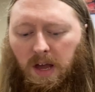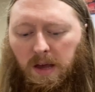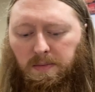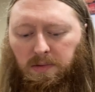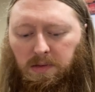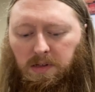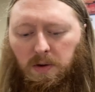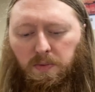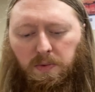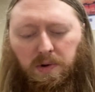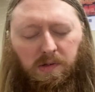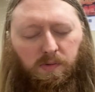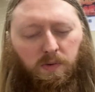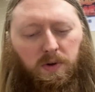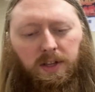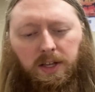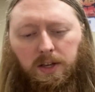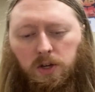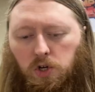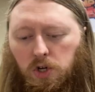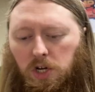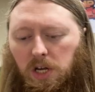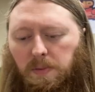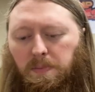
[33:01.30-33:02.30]
games that was
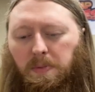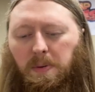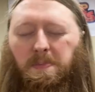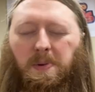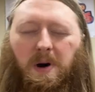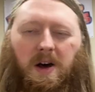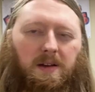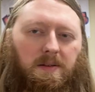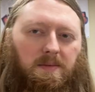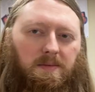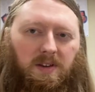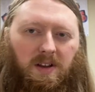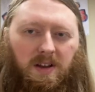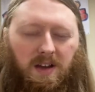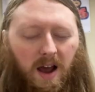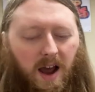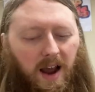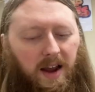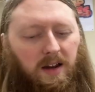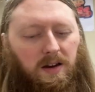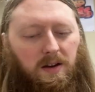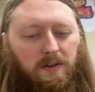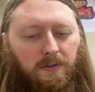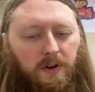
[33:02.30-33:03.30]
really cheap, but
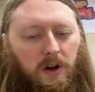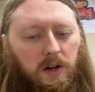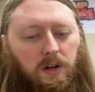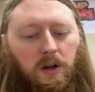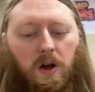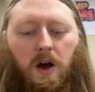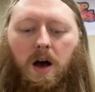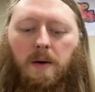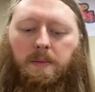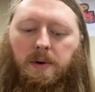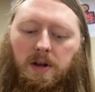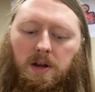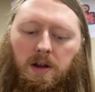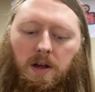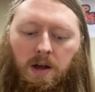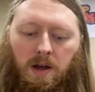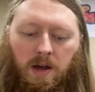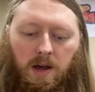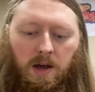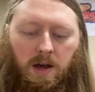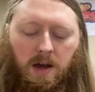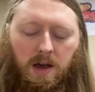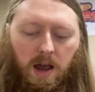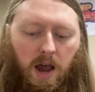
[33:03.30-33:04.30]
kind of uncommon
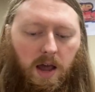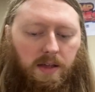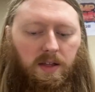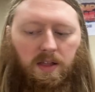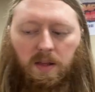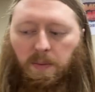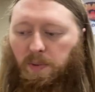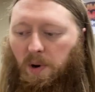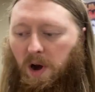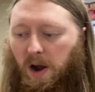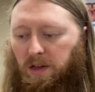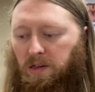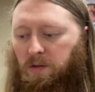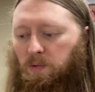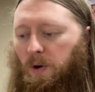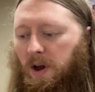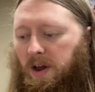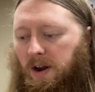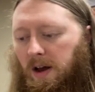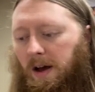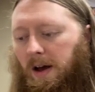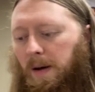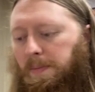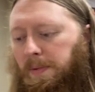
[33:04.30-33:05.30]
and then the price
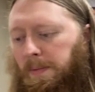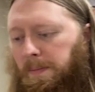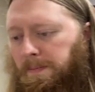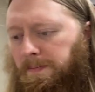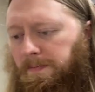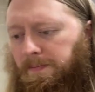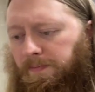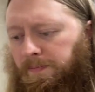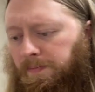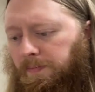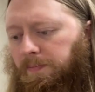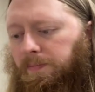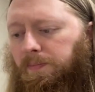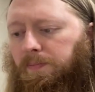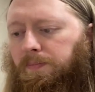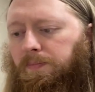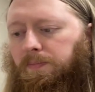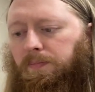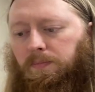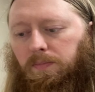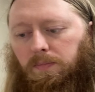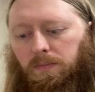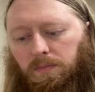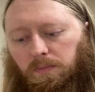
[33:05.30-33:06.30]
went up.
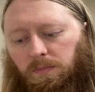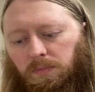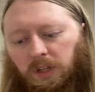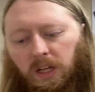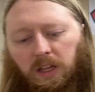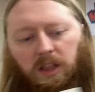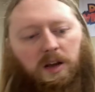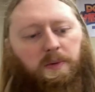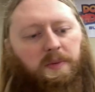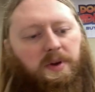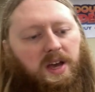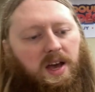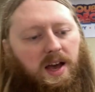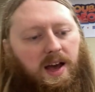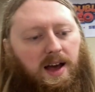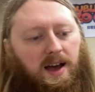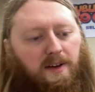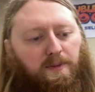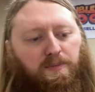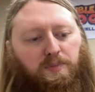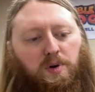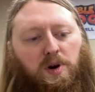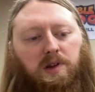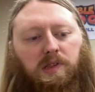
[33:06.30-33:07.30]
And then we
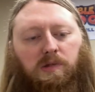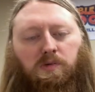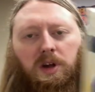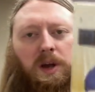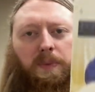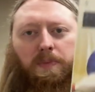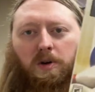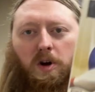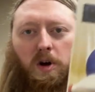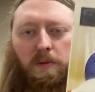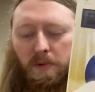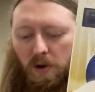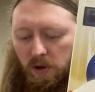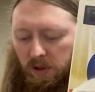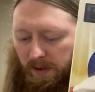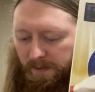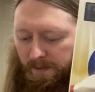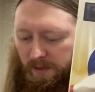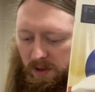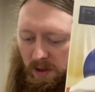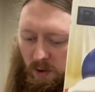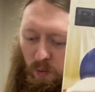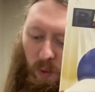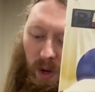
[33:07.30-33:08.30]
have Brunswick Pro Bowling
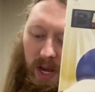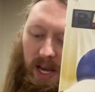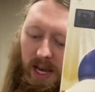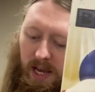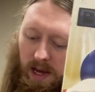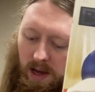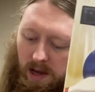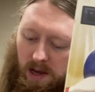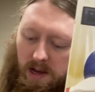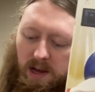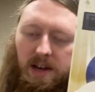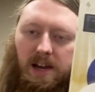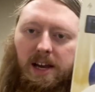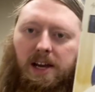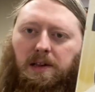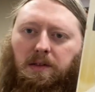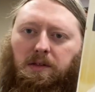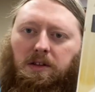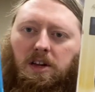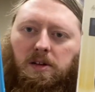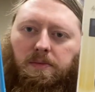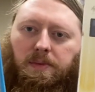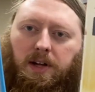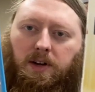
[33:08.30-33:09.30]
for the Wii and
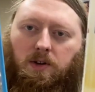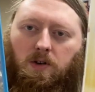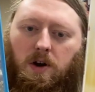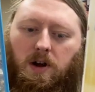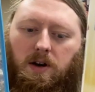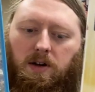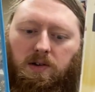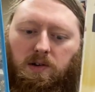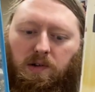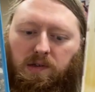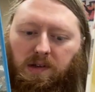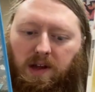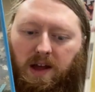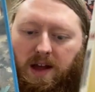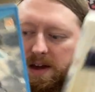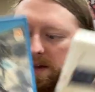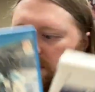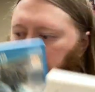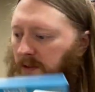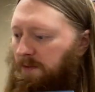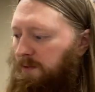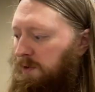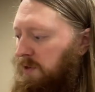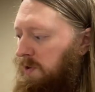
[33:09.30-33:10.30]
Xenoblade Chronicles
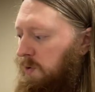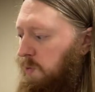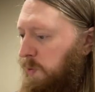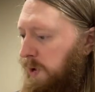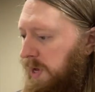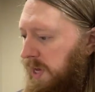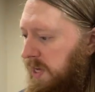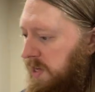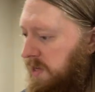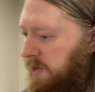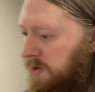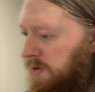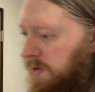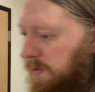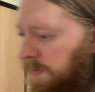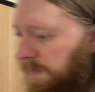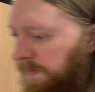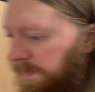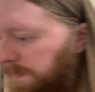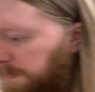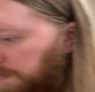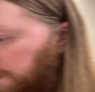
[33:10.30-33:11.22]
X for the Wii U.